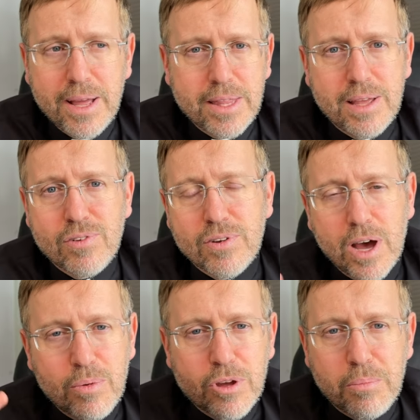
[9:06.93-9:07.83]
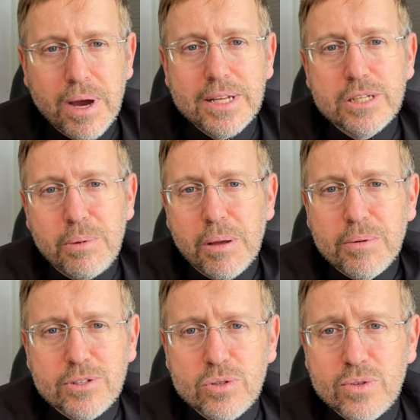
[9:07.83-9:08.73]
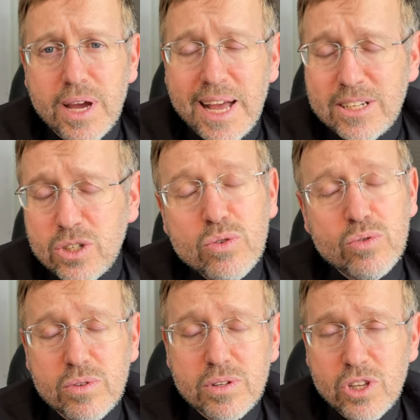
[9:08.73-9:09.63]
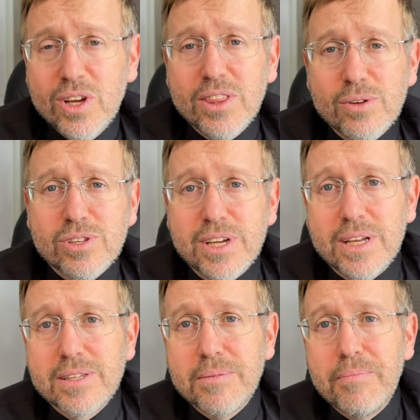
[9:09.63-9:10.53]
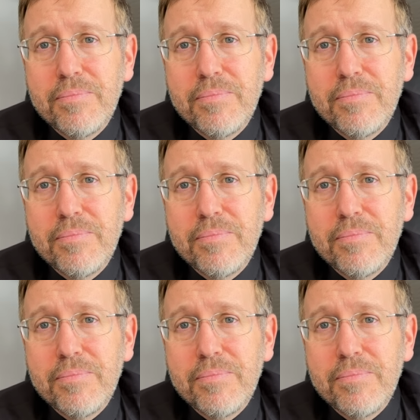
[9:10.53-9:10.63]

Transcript: the gift of God with our minds to be able to, and to look at those things.